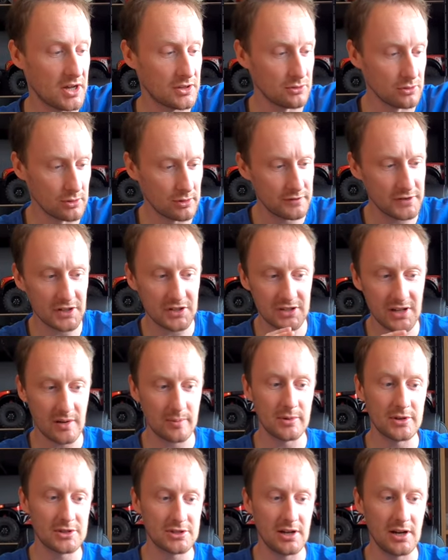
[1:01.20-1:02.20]
I don't know if it's a
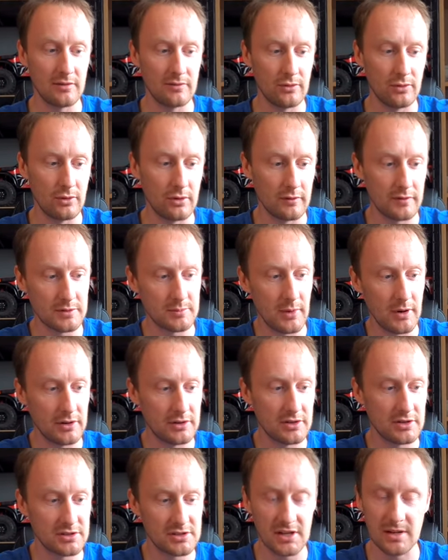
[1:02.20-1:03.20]
separate servo or if it's
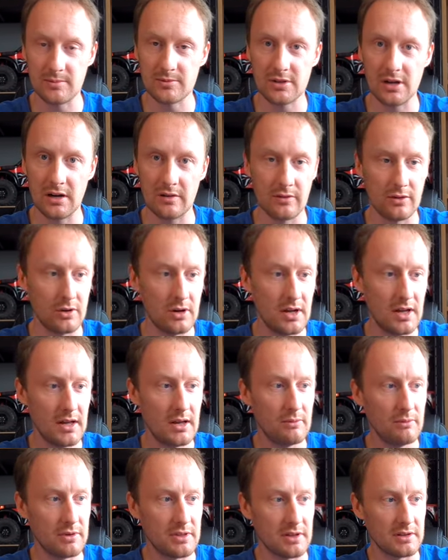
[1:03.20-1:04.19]
mounted to the same servo
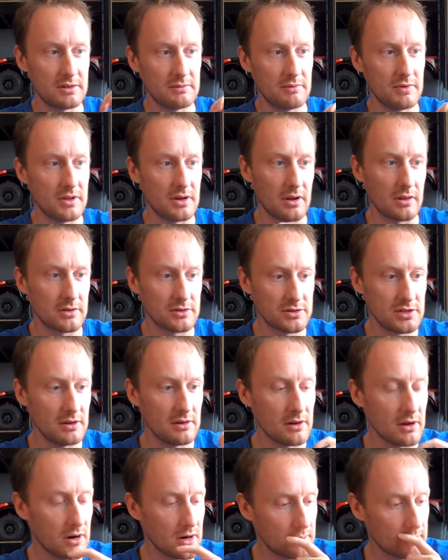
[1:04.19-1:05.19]
with another
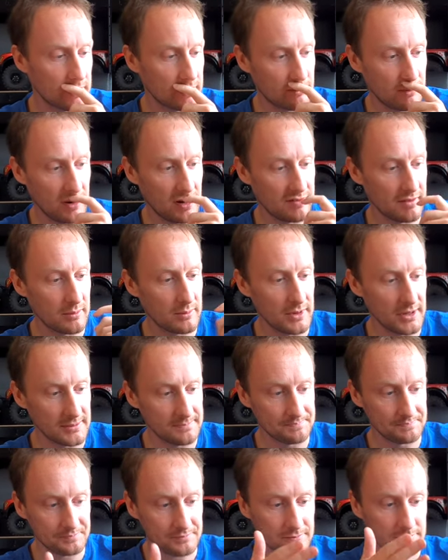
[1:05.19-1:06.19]
steering arm or whatever,
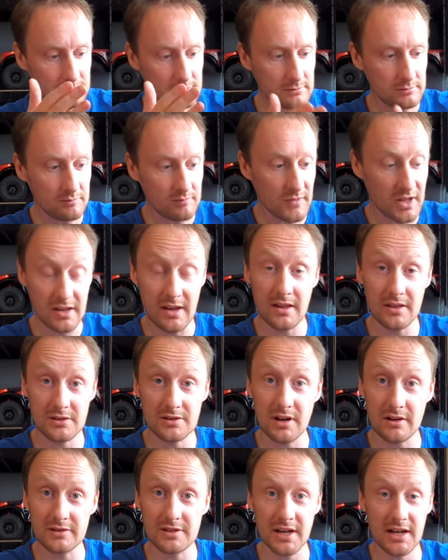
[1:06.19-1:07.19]
but yeah, the
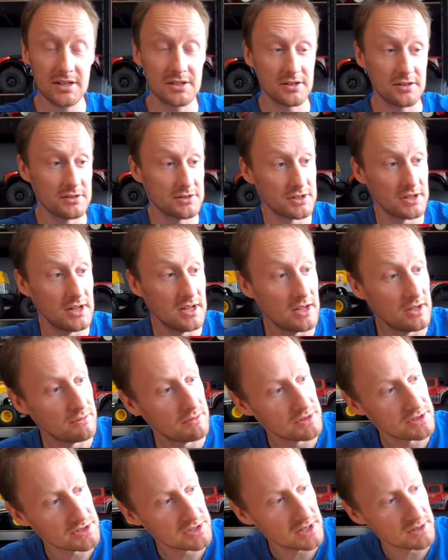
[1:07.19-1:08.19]
driver's head turns
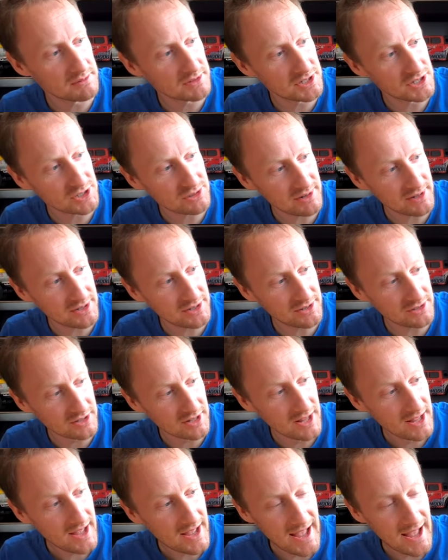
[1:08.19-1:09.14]
with the steering, which is quite cool.